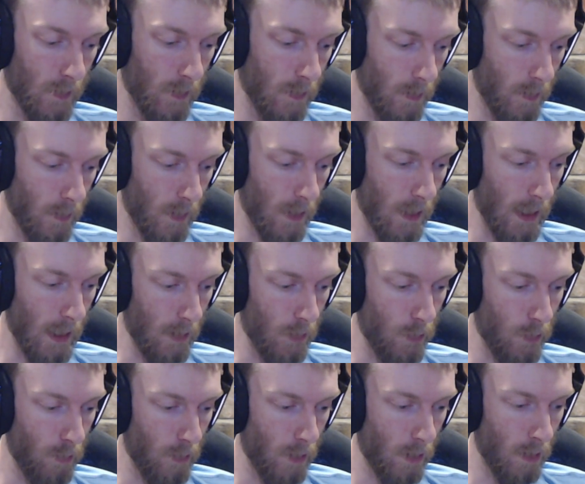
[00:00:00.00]
Okay,
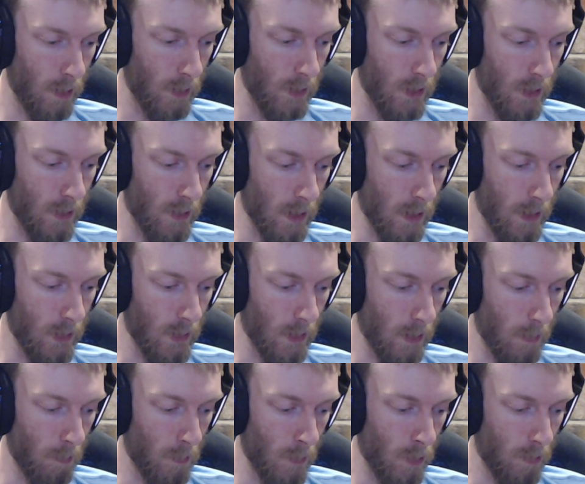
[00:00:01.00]
2 cards is nice.
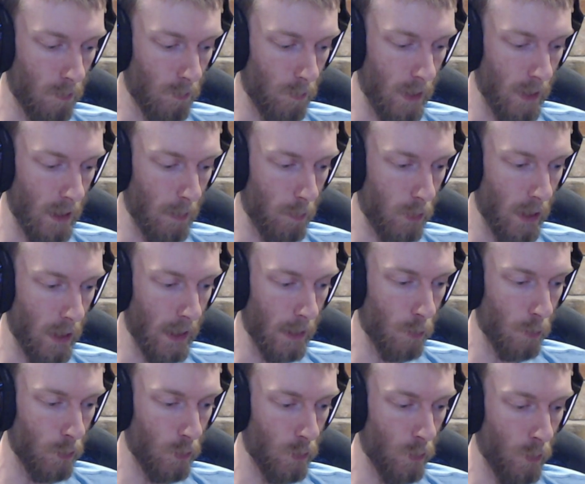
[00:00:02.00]
I'm not really planning
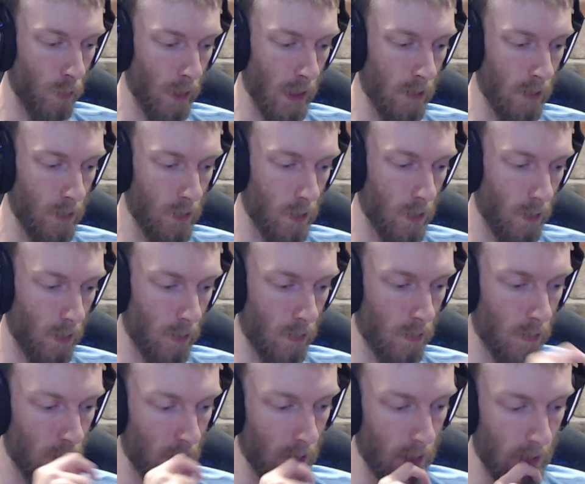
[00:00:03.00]
on Dawning, so
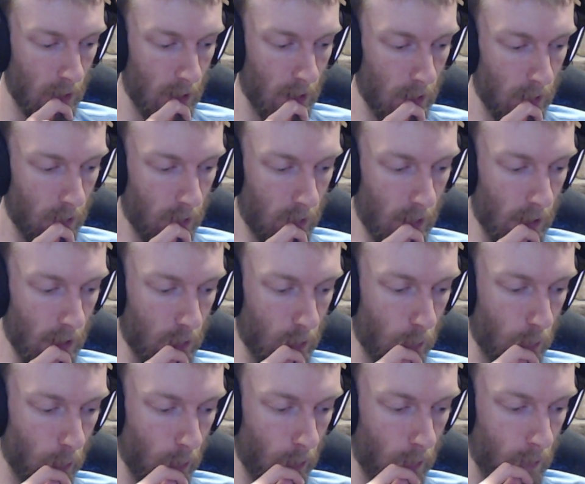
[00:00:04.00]
that's
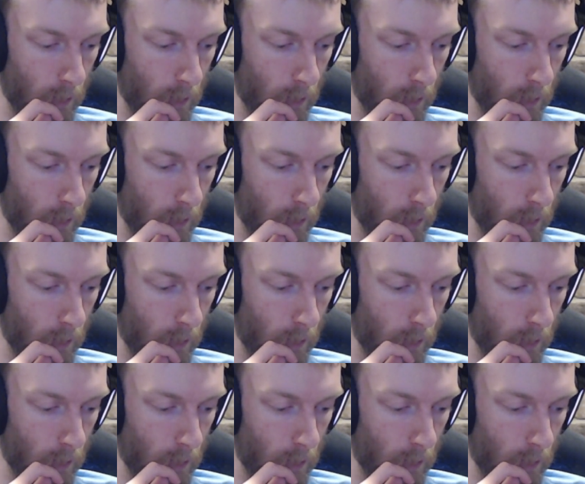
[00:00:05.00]
good.